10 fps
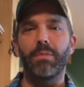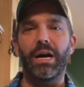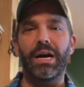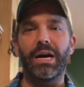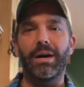
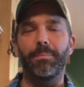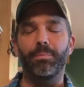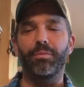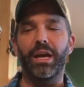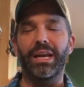
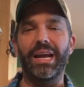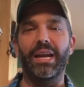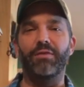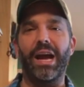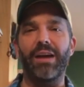And
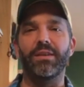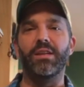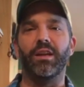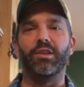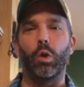again, if you haven't
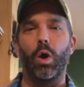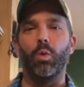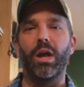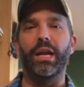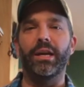done so
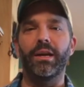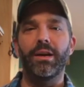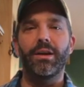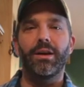already,